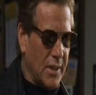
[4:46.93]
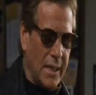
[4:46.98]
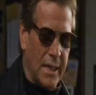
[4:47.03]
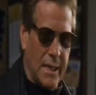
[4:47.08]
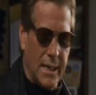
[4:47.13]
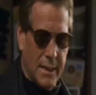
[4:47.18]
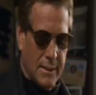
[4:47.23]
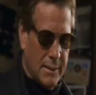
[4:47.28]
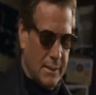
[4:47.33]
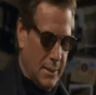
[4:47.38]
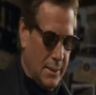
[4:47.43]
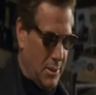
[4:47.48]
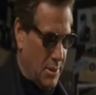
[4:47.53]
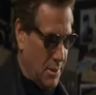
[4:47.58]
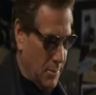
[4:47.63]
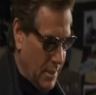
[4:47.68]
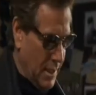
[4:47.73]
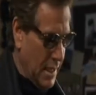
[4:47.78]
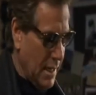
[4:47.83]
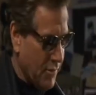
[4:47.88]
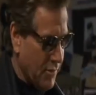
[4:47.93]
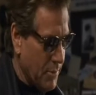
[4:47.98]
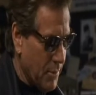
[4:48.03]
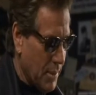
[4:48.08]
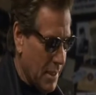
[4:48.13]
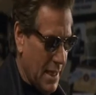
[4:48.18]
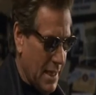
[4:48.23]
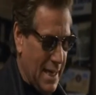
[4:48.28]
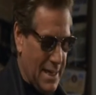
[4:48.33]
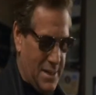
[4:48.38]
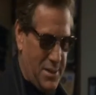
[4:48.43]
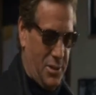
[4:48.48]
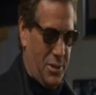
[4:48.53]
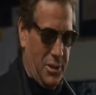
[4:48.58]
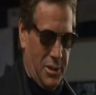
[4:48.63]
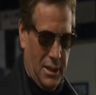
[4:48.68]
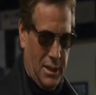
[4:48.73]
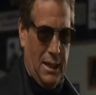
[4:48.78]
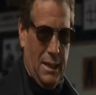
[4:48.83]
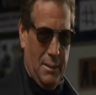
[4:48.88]
Hey, listen to me. Everybody has their
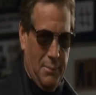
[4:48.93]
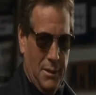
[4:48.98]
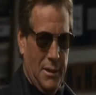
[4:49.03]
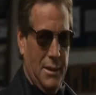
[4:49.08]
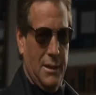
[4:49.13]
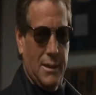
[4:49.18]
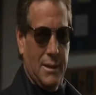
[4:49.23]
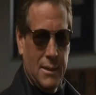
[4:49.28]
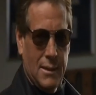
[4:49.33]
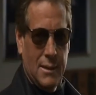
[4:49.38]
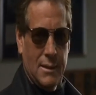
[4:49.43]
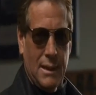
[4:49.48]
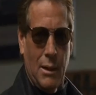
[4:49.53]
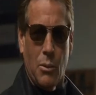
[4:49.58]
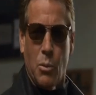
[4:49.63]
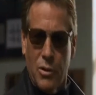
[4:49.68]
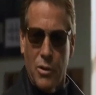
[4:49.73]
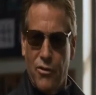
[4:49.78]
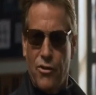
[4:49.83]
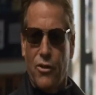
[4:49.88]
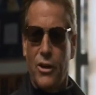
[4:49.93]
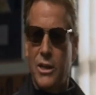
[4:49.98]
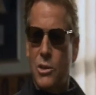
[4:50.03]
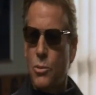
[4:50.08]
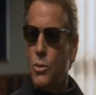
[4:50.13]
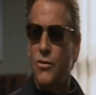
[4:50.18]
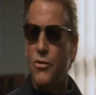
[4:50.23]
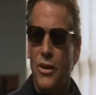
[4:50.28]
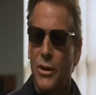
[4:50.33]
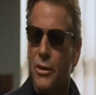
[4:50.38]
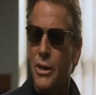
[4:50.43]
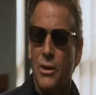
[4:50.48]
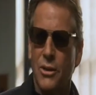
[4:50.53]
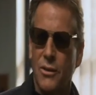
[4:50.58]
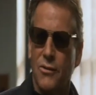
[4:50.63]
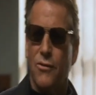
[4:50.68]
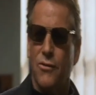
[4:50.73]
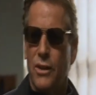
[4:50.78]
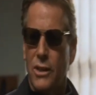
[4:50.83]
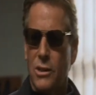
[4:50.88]
time. Now, we're friends. We're very good
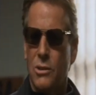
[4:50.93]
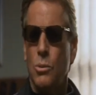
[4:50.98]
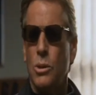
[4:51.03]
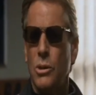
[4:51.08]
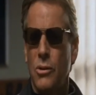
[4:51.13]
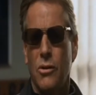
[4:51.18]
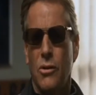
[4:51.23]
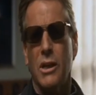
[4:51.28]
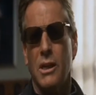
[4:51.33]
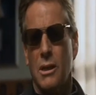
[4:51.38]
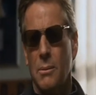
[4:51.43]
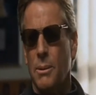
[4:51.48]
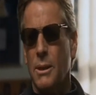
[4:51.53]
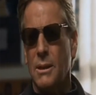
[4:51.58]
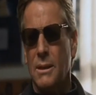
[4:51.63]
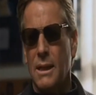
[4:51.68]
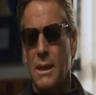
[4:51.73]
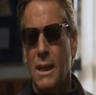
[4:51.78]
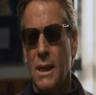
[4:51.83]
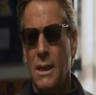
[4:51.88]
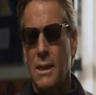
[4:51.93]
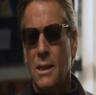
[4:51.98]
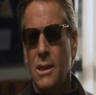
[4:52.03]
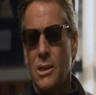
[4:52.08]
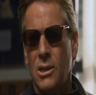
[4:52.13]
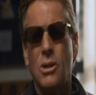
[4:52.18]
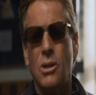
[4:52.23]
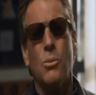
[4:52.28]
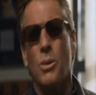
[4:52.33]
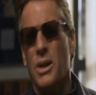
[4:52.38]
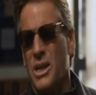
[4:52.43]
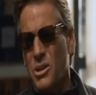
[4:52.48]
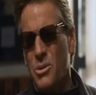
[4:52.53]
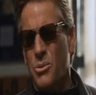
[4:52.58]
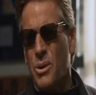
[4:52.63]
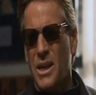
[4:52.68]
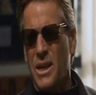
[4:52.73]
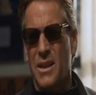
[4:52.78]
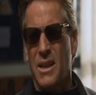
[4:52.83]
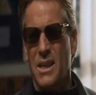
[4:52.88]
friends. Will you think about that? You don't want to do
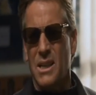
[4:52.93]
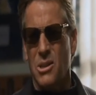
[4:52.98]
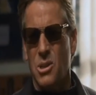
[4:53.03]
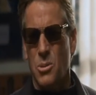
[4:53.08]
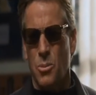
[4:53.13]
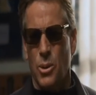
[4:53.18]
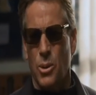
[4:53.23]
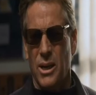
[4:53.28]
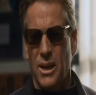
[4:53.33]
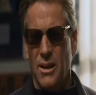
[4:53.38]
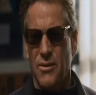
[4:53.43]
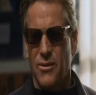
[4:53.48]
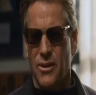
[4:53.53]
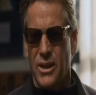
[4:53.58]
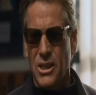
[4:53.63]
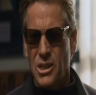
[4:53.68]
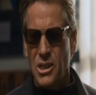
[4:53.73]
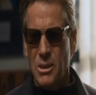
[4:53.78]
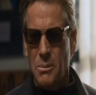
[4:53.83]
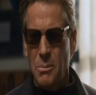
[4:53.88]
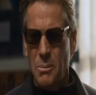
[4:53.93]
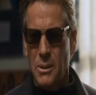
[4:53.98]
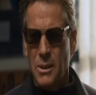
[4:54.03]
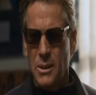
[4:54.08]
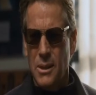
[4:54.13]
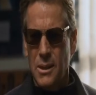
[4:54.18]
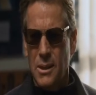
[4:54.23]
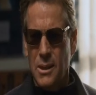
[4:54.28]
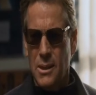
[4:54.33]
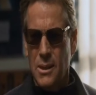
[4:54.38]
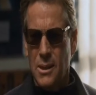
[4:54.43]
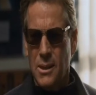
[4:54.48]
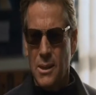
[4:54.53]
anything to spoil our friendship. Hey.